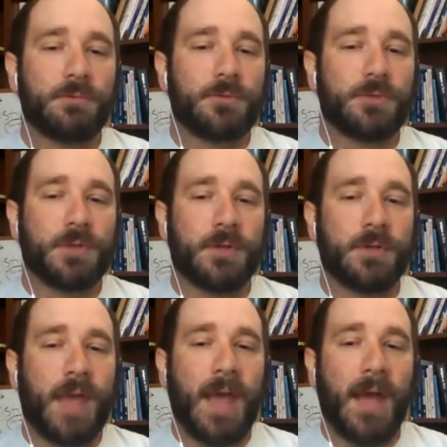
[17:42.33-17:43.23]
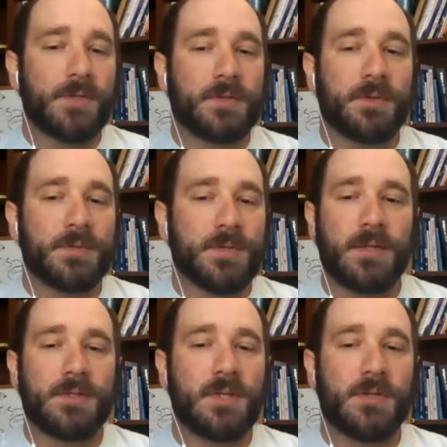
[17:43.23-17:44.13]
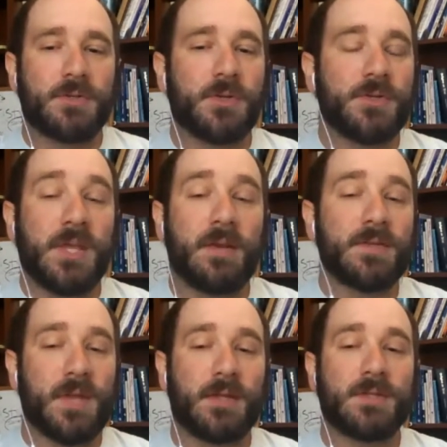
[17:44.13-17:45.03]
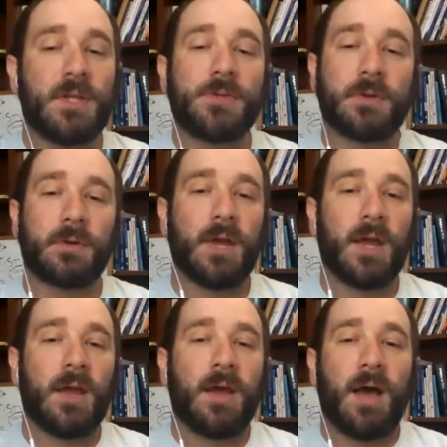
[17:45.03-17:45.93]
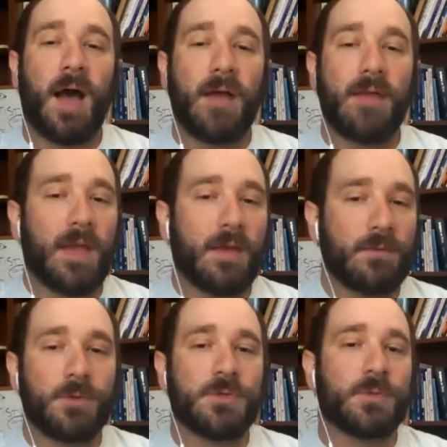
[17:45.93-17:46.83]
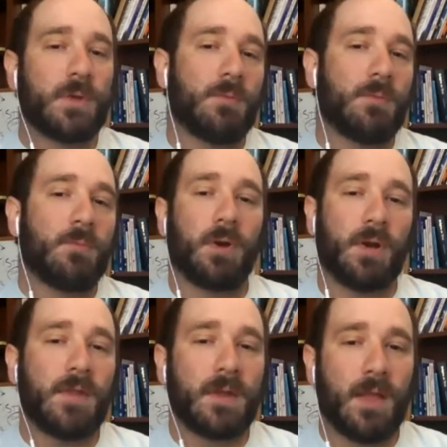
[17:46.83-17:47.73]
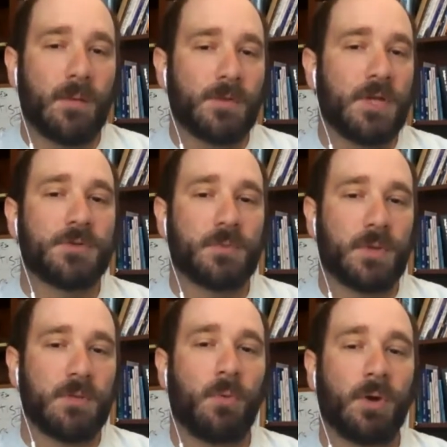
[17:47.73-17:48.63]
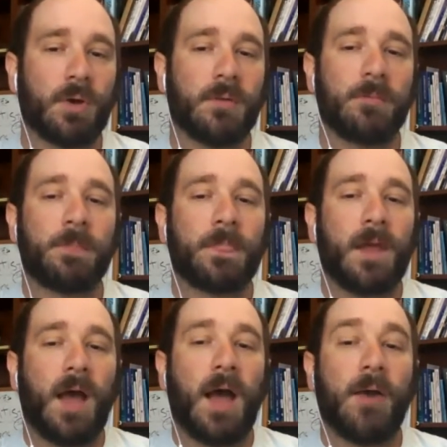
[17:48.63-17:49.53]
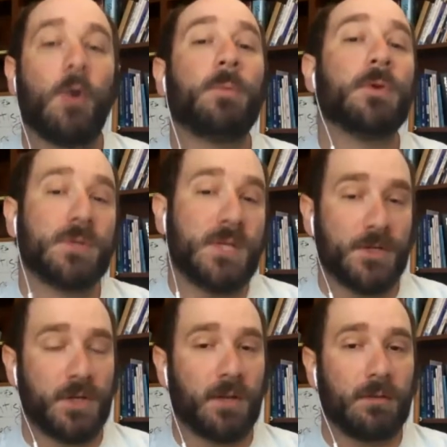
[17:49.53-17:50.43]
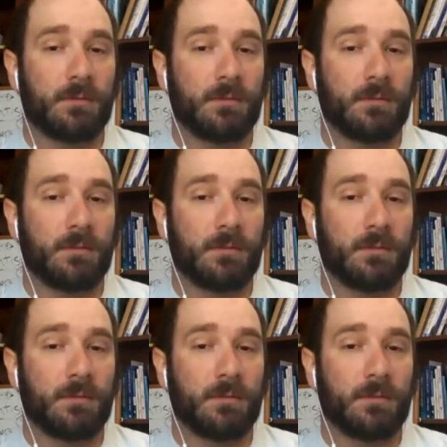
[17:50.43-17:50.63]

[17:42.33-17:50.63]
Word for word: should ask the science te- should say to the science teacher, I think evolution is really important. I think climate change is really important. I hope you're teaching it.